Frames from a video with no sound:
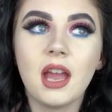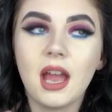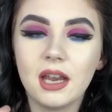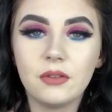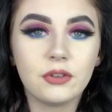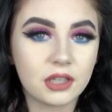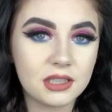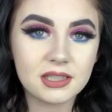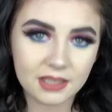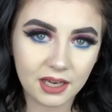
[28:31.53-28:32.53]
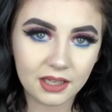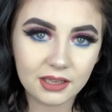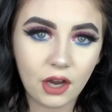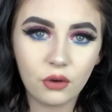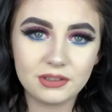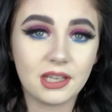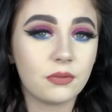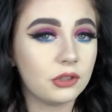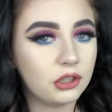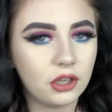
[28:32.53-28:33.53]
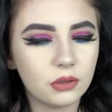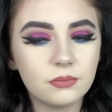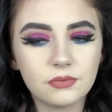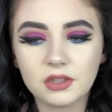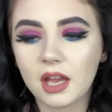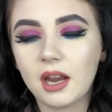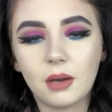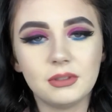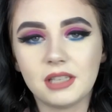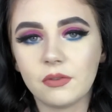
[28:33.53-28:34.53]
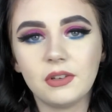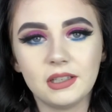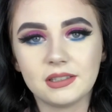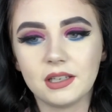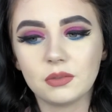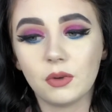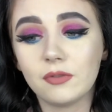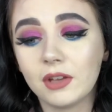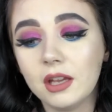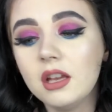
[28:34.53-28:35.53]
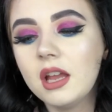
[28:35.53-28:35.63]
And if it can stay like that all day for you, then I would definitely say it's worth it.